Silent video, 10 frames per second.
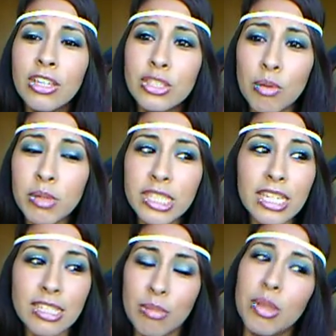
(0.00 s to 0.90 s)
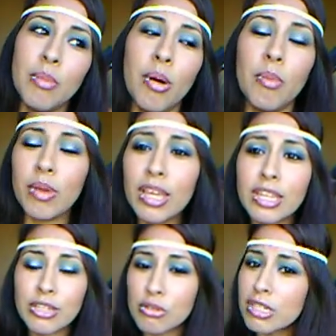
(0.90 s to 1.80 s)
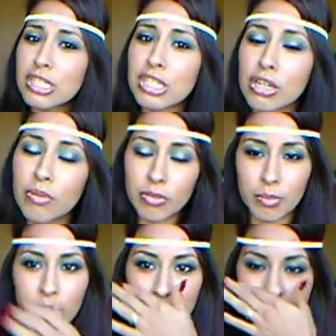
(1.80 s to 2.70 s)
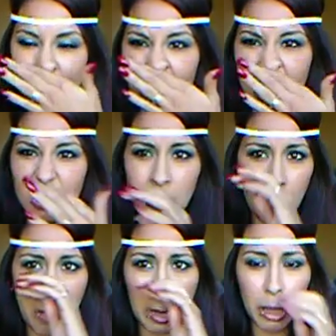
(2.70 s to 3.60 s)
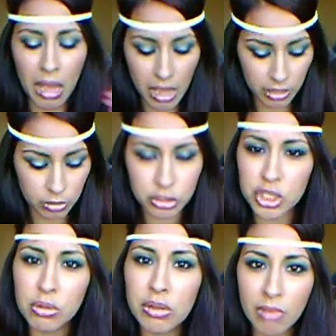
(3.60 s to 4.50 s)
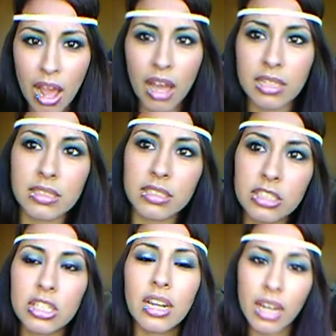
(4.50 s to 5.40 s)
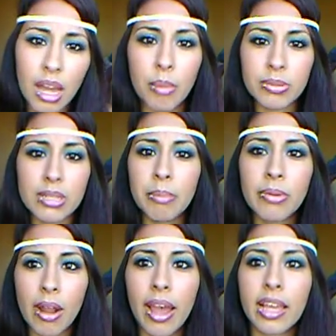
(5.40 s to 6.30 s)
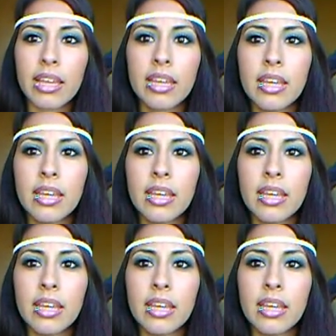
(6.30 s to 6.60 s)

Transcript: Someone said something about me, and then you didn't stick up for me. And it's like, oh, my God, go chew on rocks. Shut up. Stop crying.